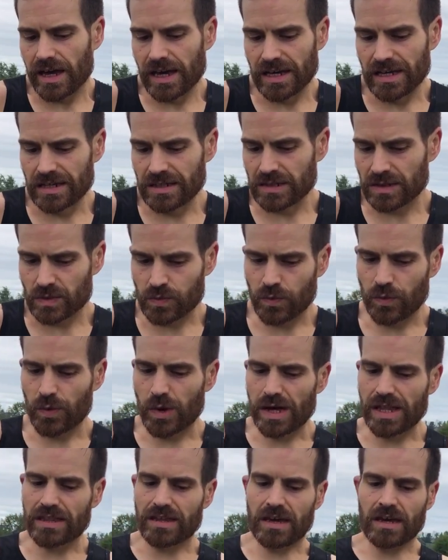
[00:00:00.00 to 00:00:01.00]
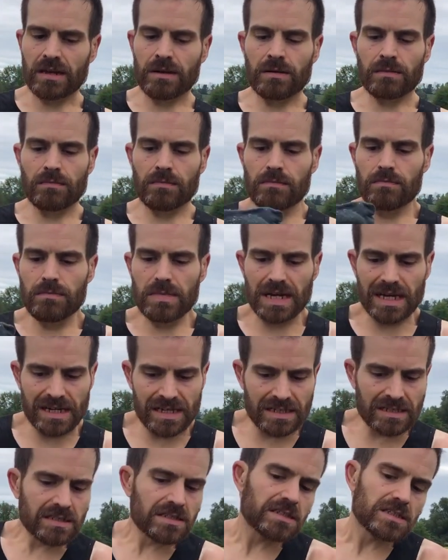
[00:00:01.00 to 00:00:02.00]
is within
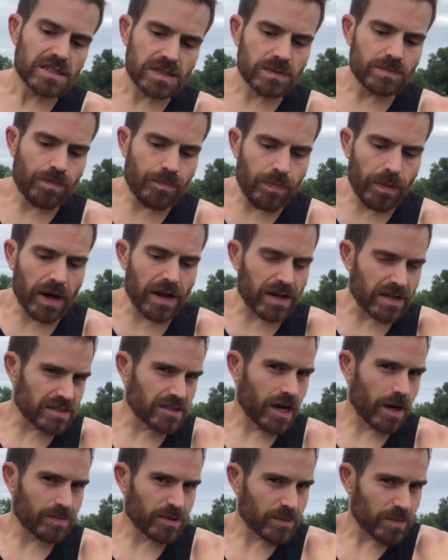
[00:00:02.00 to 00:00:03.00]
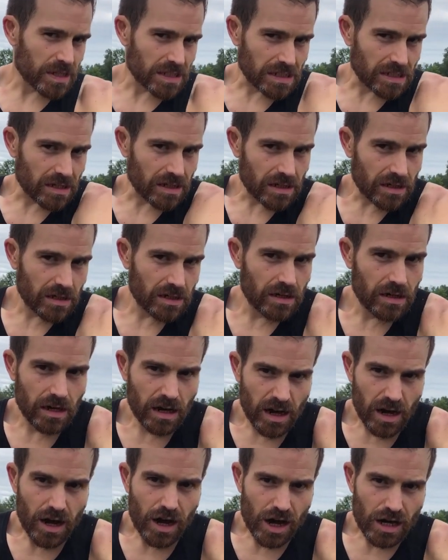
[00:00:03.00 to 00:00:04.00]
means, but it's optimistic.
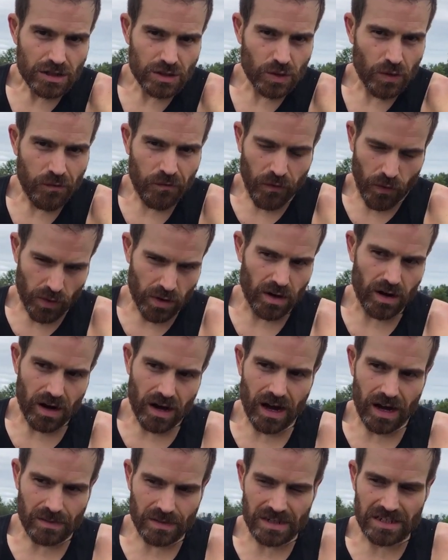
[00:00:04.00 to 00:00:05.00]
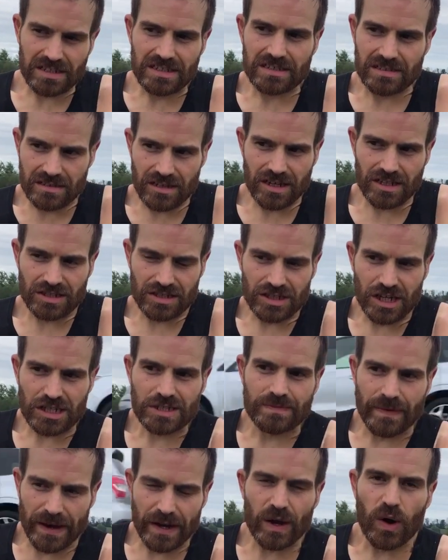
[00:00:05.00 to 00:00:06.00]
So I'm going to
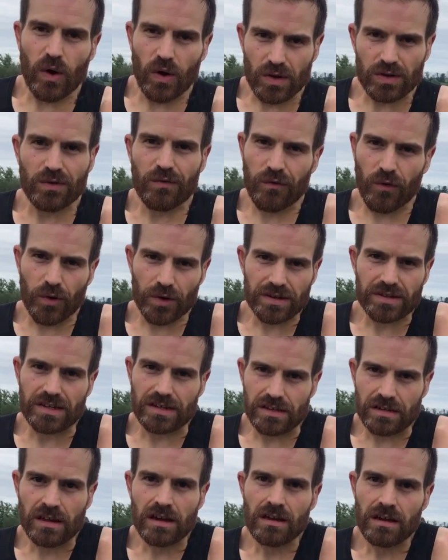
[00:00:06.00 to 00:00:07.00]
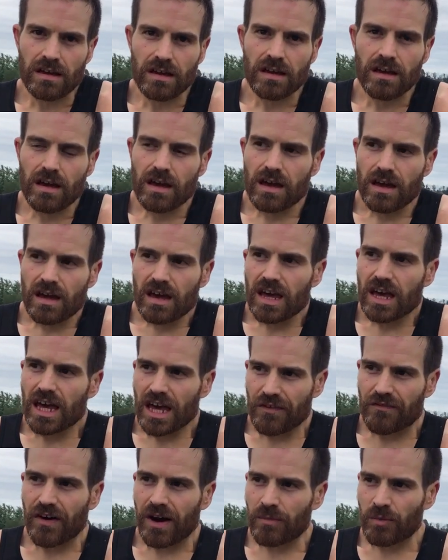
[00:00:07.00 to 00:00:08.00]
adjust my goal to 14.
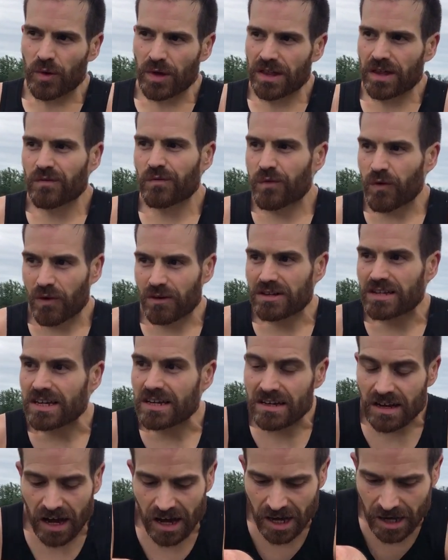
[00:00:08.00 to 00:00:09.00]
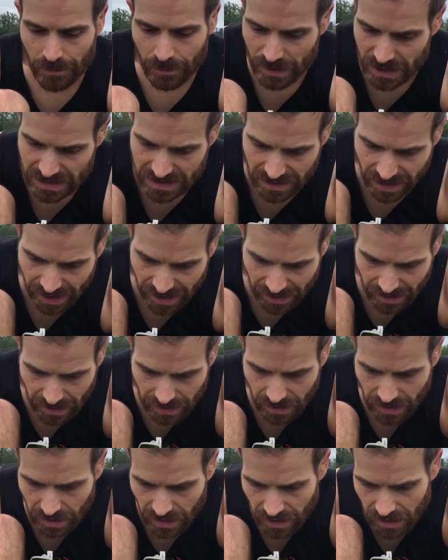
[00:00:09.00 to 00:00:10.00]
If I'm within 14, I'm
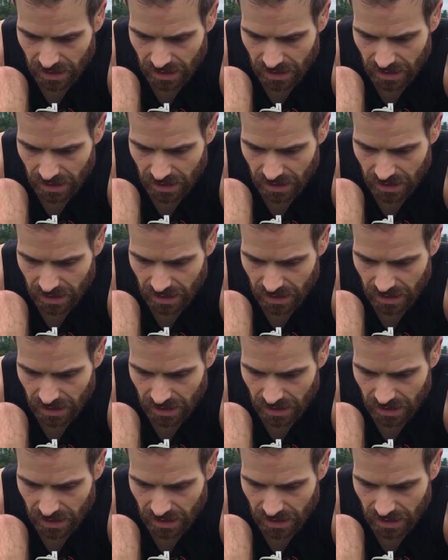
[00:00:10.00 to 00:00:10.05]
ecstatic.